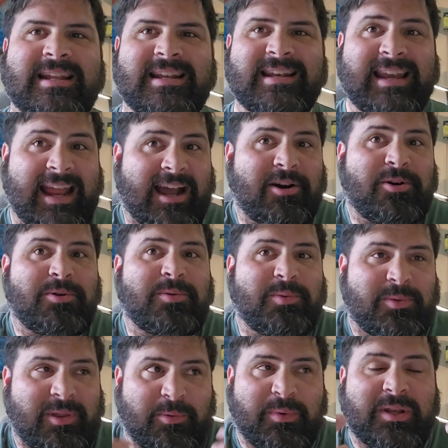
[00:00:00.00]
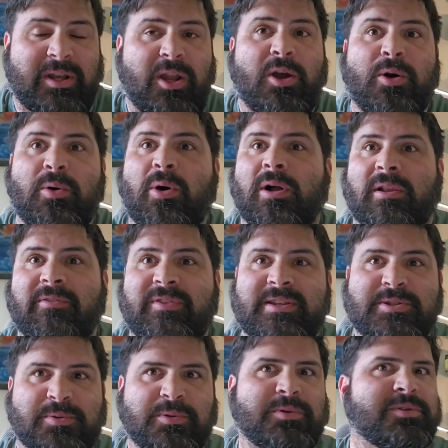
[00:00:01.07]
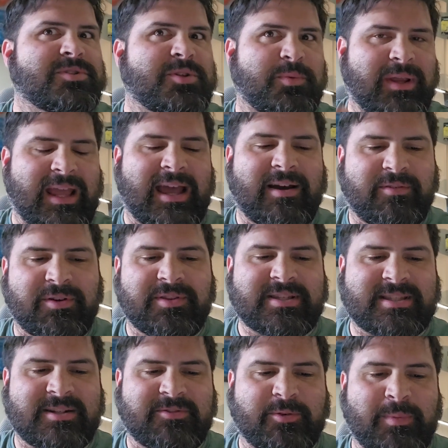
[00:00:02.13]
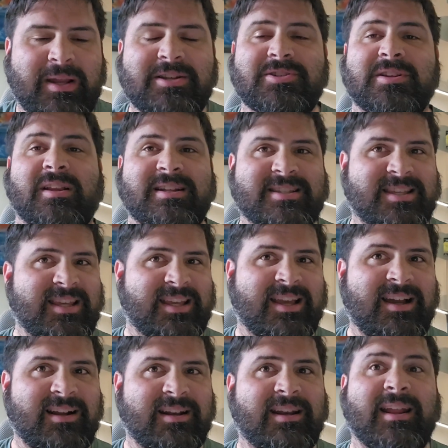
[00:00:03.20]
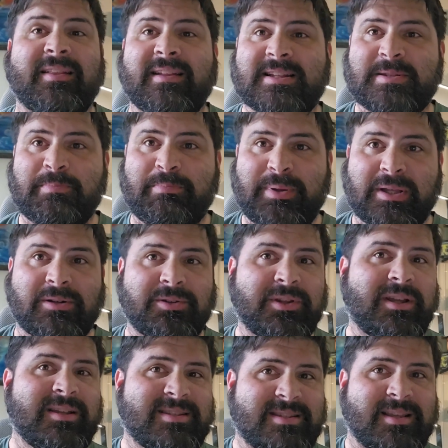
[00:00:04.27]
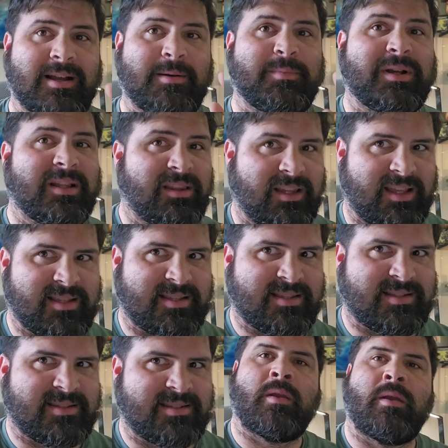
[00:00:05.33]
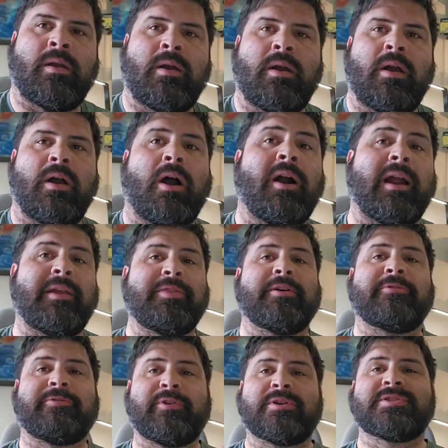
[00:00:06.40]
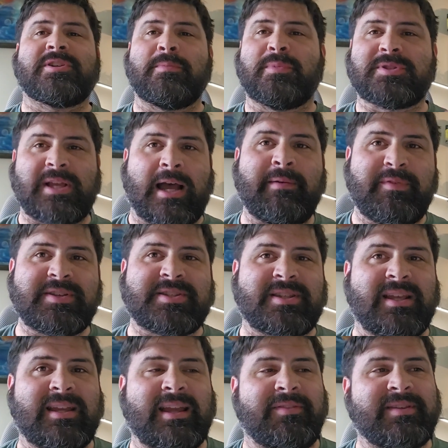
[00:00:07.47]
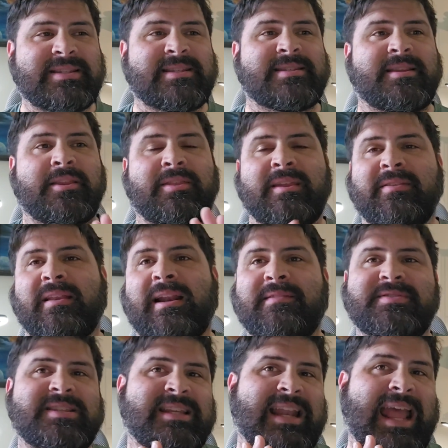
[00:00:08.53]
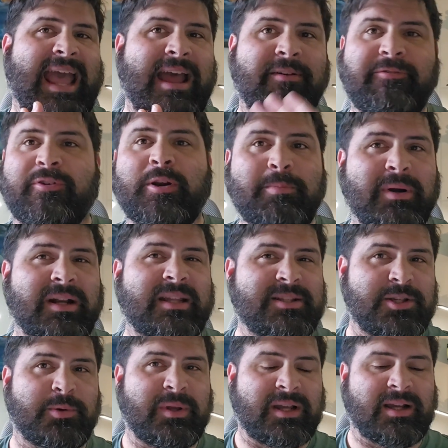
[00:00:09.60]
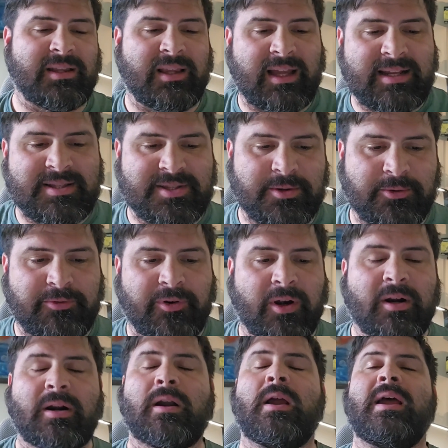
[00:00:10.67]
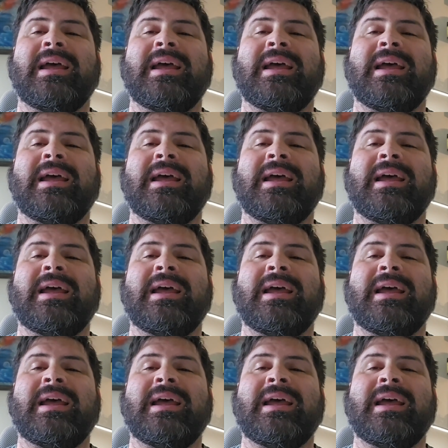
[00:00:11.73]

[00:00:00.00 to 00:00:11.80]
now that we know all of these rules and we have all this information, let's get kunnin and let's build some lists. All right, the first and most obvious thing, and this is the thing that I've seen everybody doing online so far,